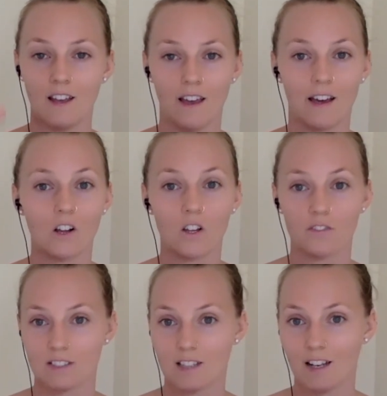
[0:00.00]
and all of
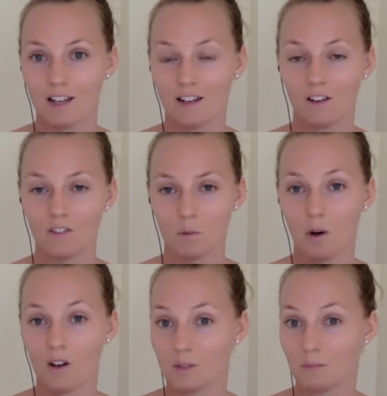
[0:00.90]
a sudden, the
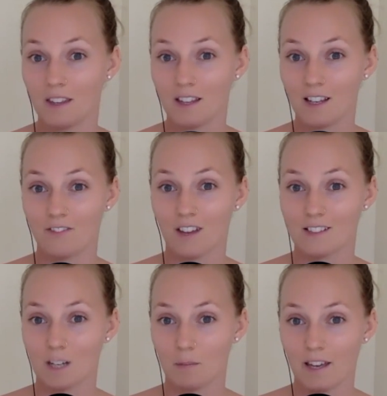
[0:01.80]
possibility of that
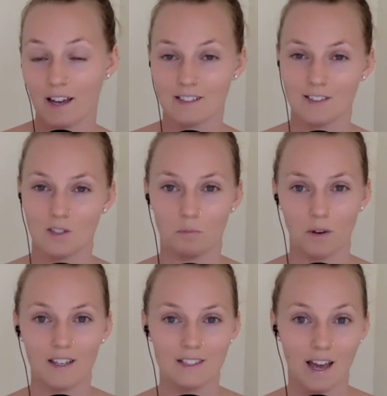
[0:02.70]
stomach acid to
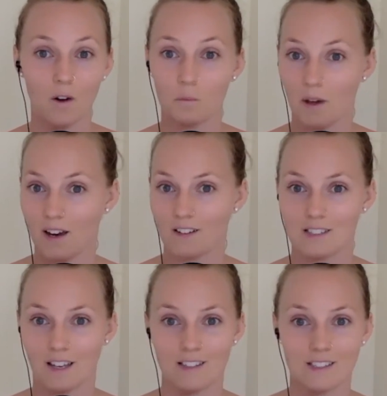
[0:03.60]
break down
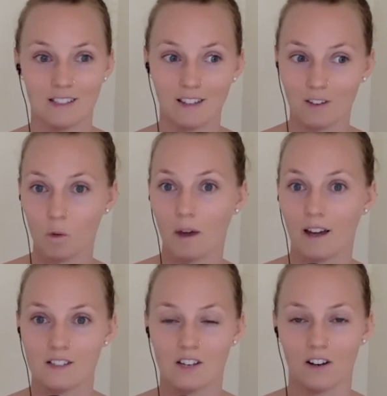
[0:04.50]
parasites and kill
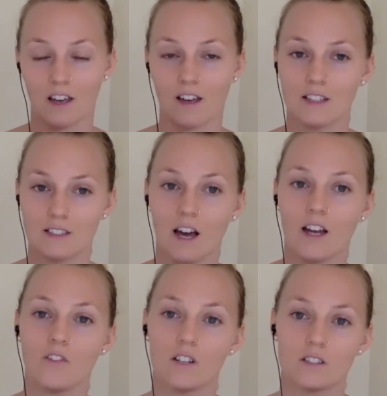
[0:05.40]
bacteria inside
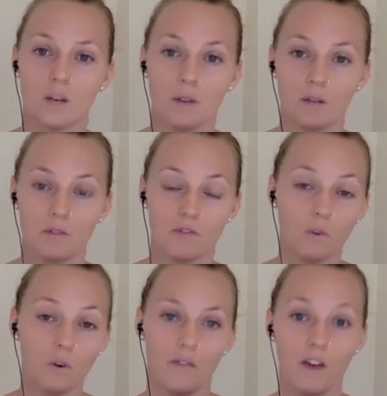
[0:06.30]
of our stomach
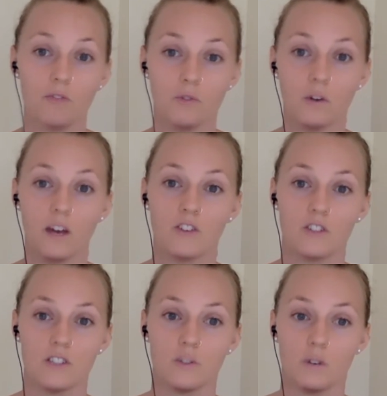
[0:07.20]
before that food
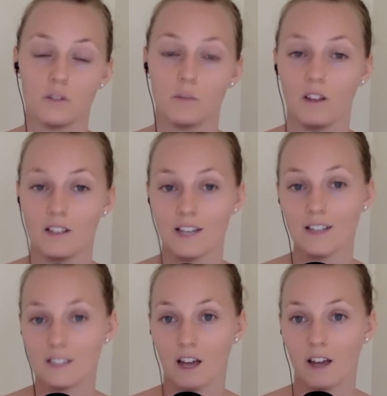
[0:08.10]
enters into our small
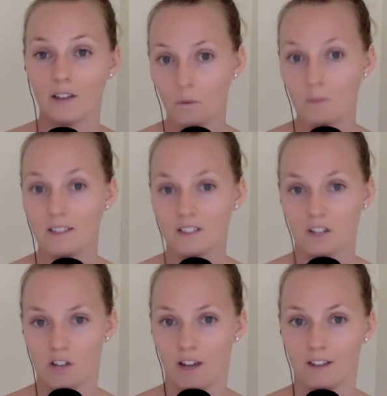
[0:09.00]
intestine, we miss our
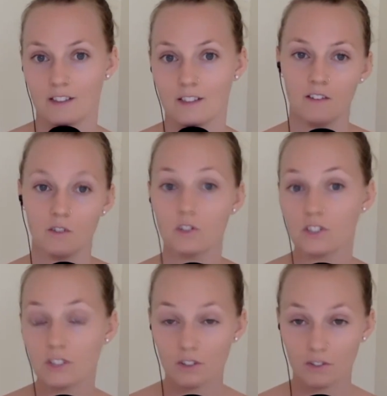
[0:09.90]
chance.
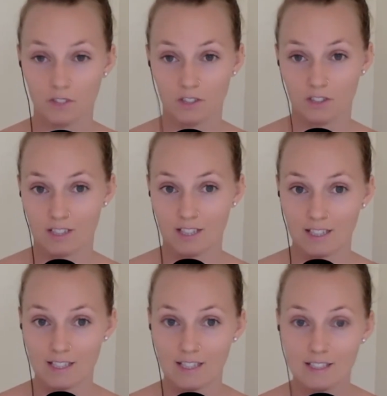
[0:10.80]
Nutritional
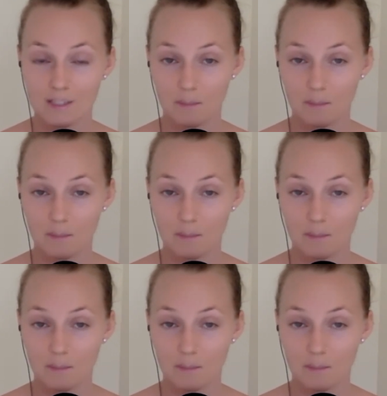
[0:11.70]
deficiencies. This is a